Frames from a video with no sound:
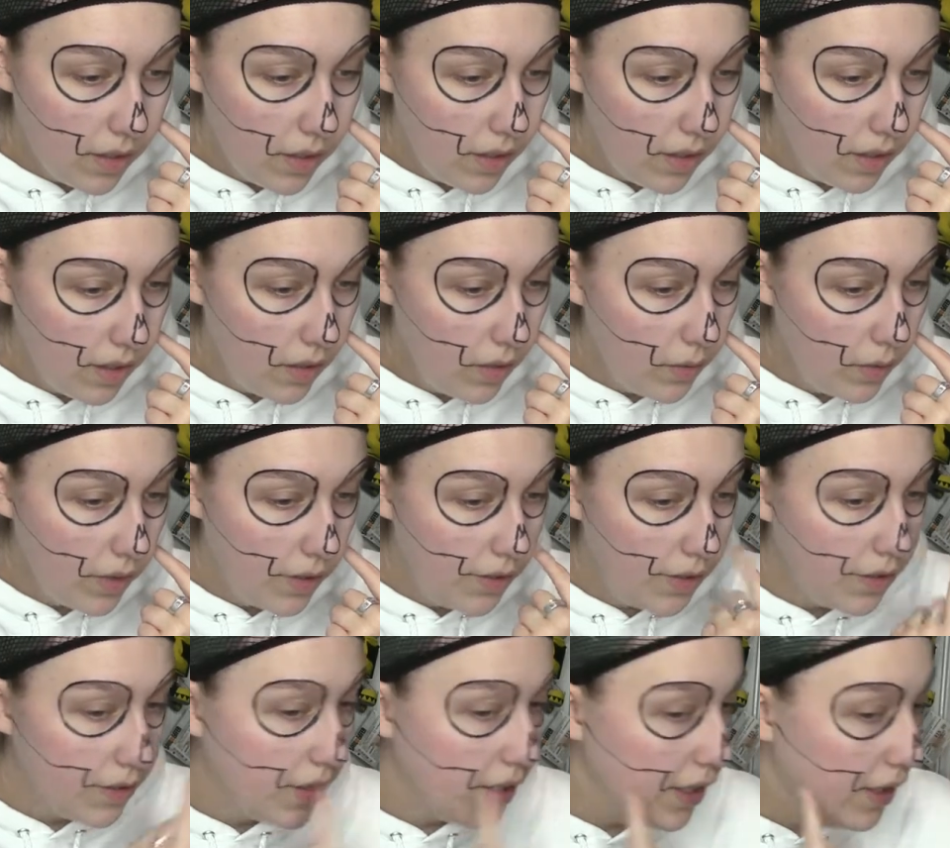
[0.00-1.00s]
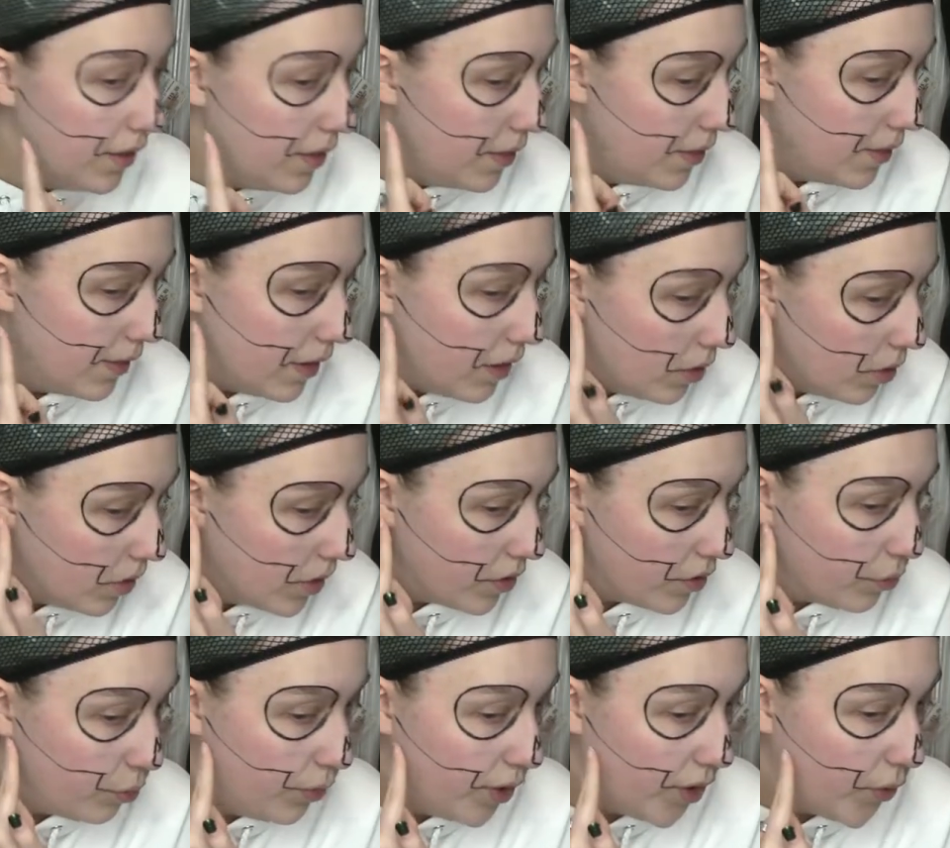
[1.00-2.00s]
And go underneath, like, you know,
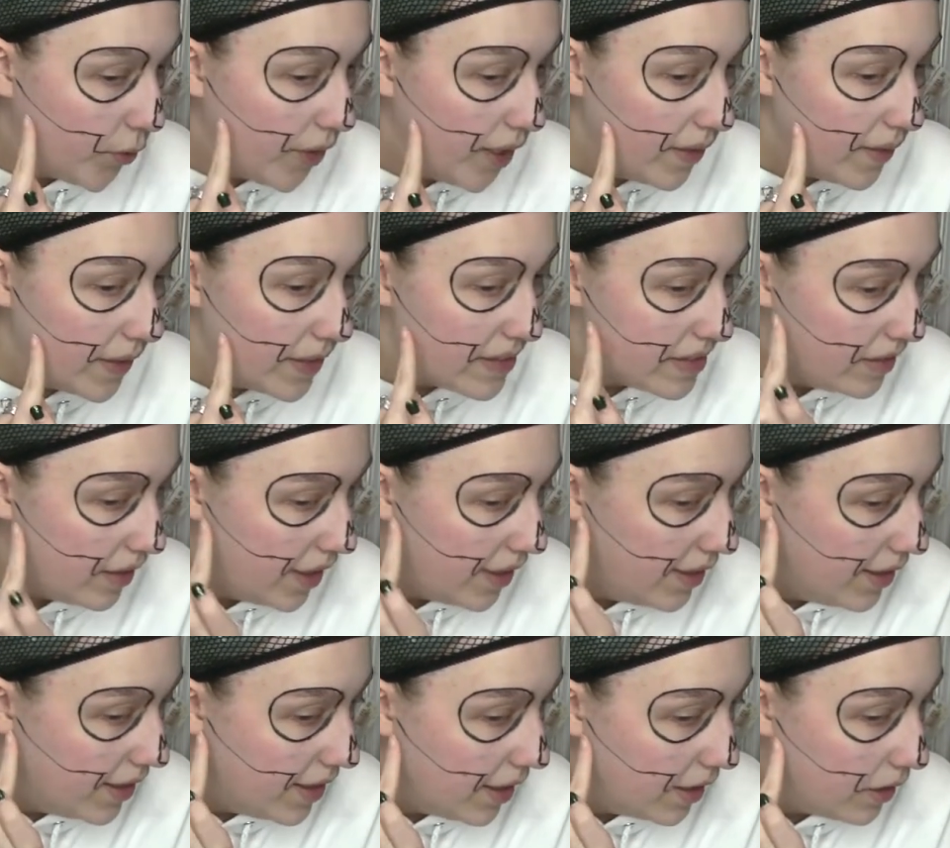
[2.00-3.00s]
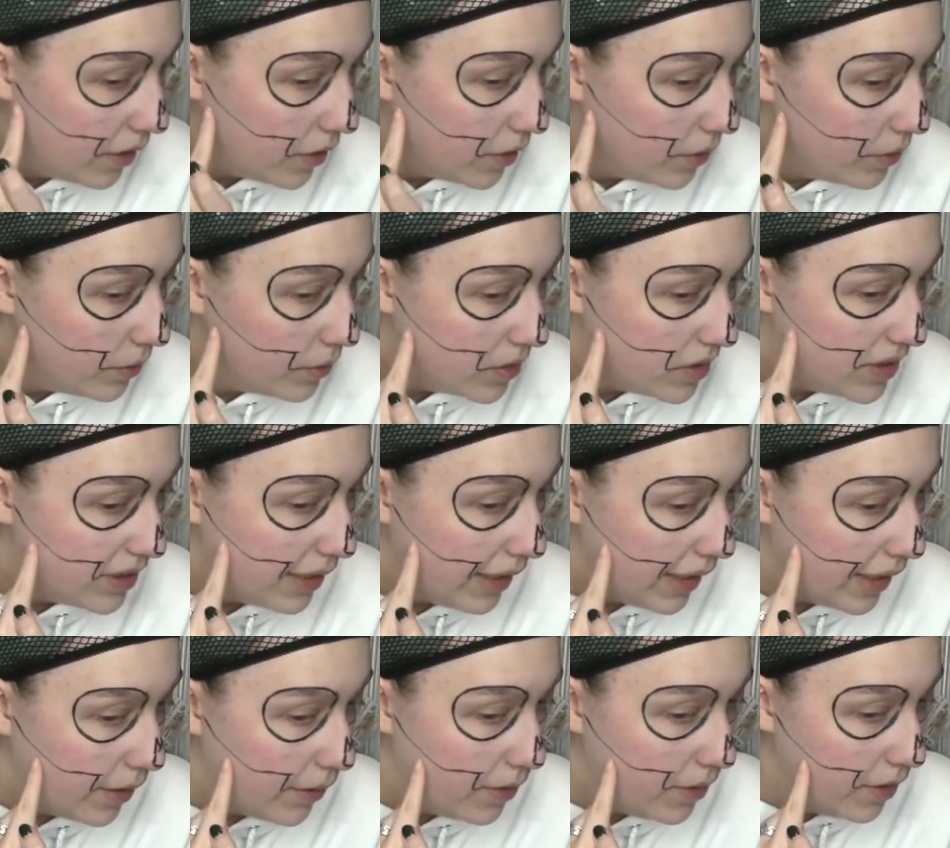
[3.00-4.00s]
just recreate this line. It kind of goes
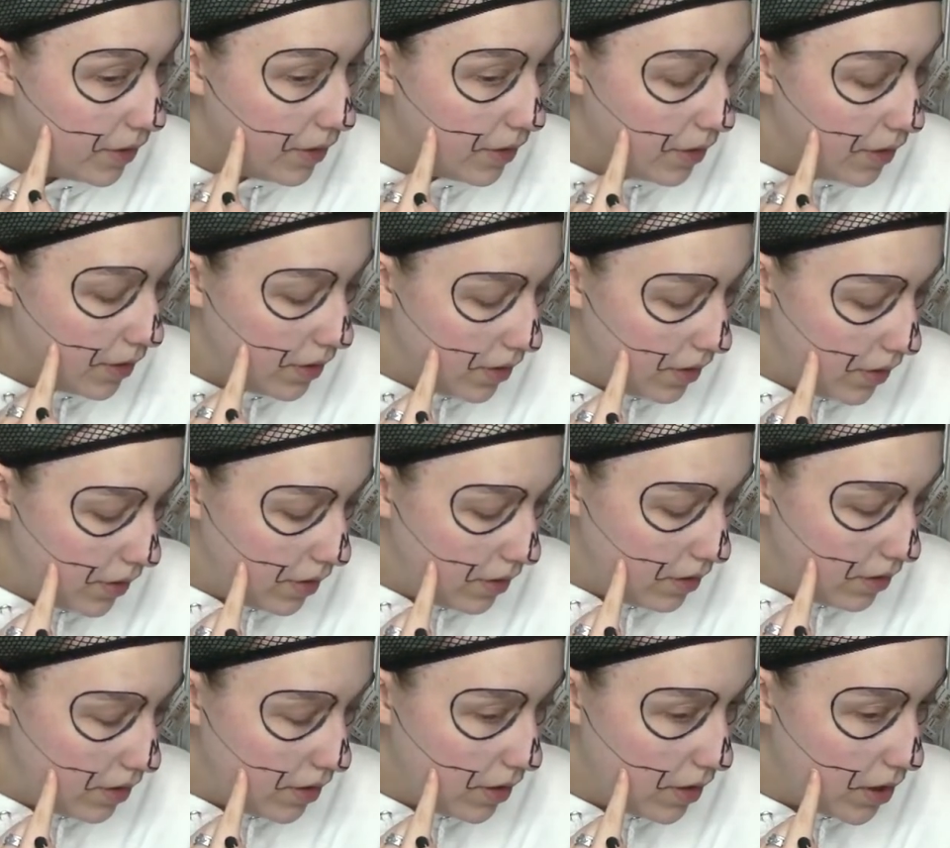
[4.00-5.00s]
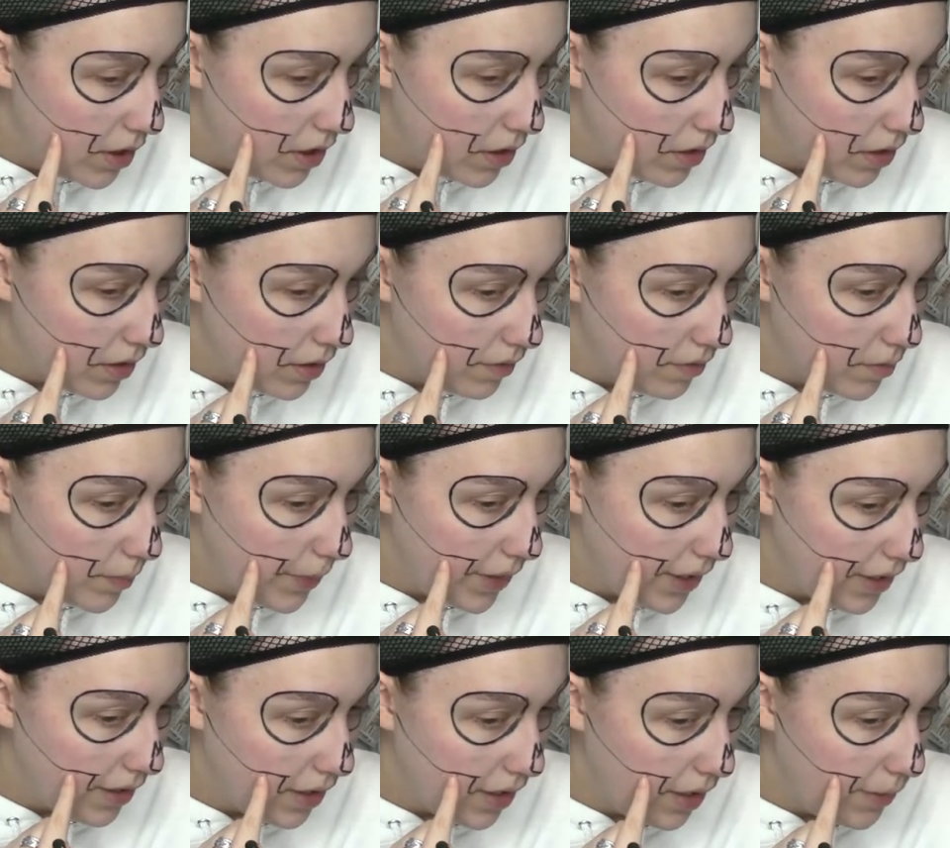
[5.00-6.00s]
down, and then it curves
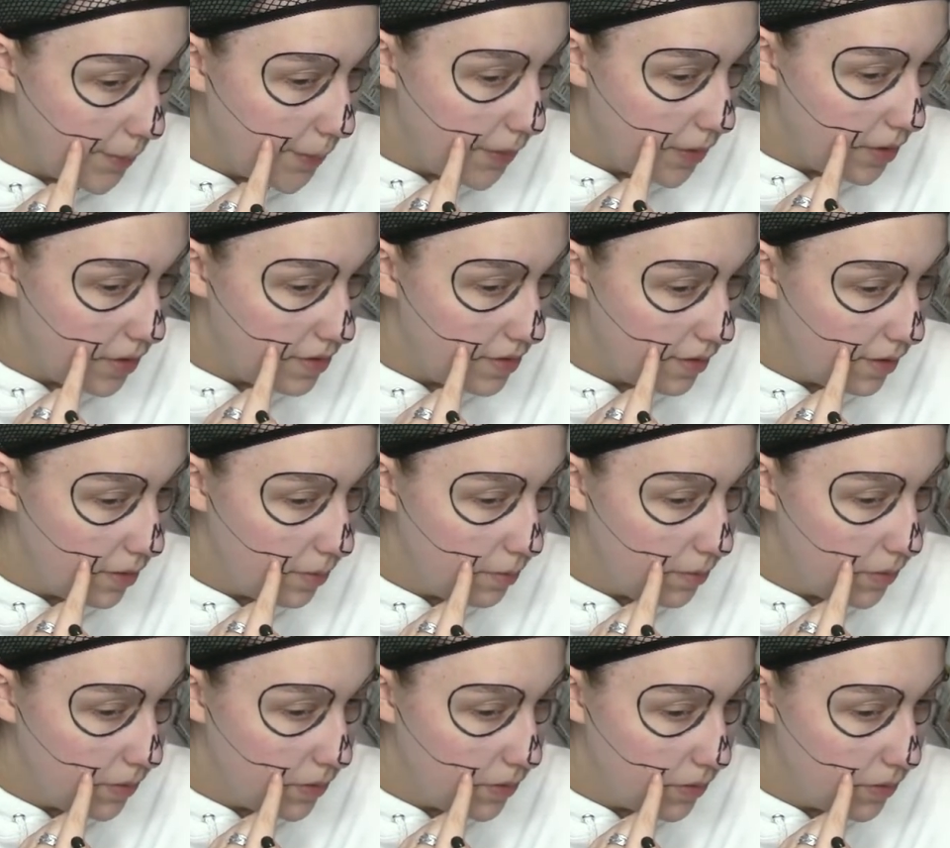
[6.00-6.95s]
back up some,